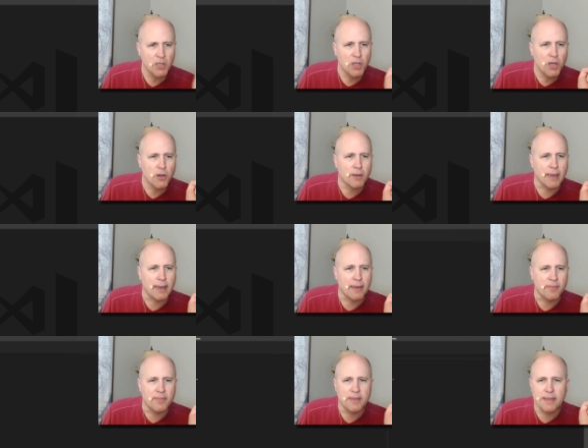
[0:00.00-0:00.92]
Okay,
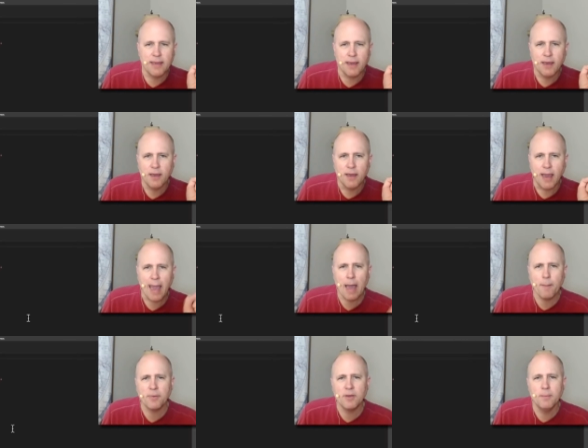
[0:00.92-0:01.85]
the
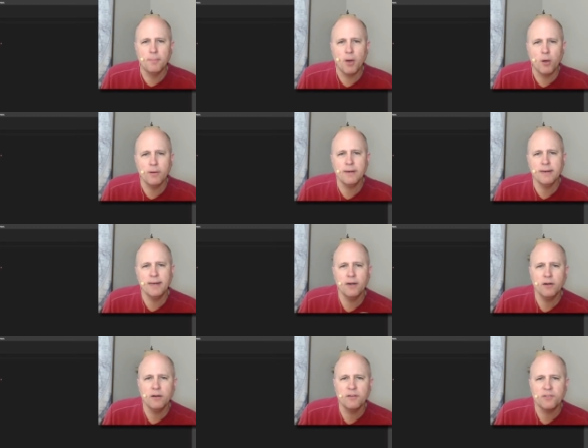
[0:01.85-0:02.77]
app component
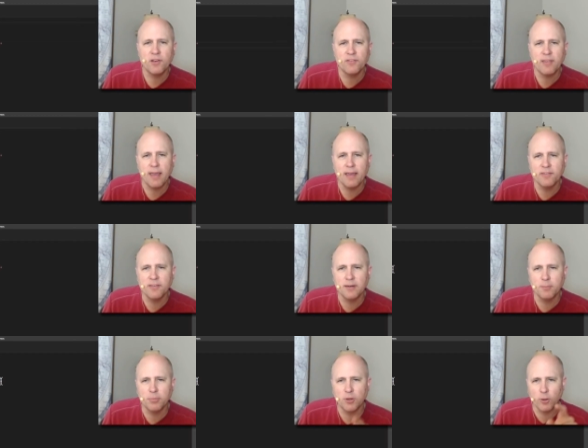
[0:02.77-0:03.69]
here just has an
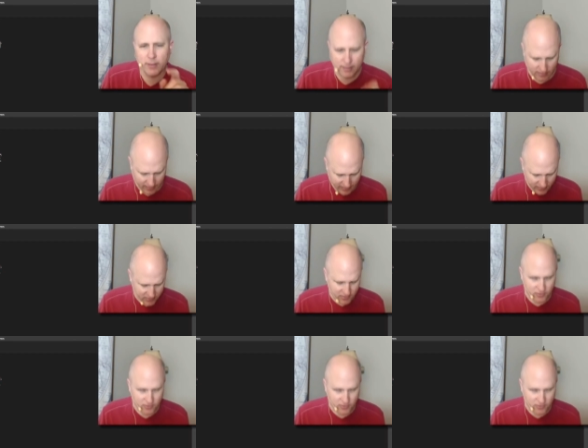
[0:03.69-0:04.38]
employee list.